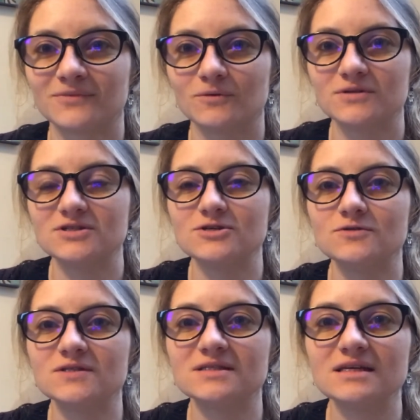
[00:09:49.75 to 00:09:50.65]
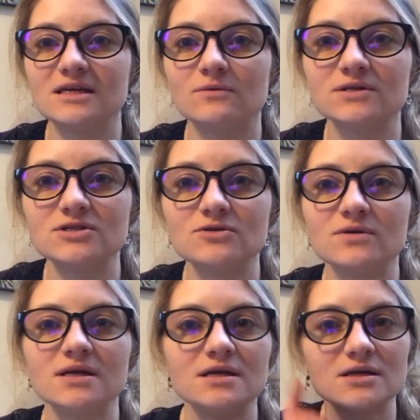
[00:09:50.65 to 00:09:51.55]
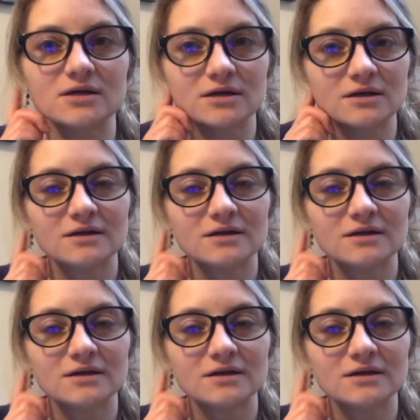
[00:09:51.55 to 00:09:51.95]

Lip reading: What do you see? What do you hear?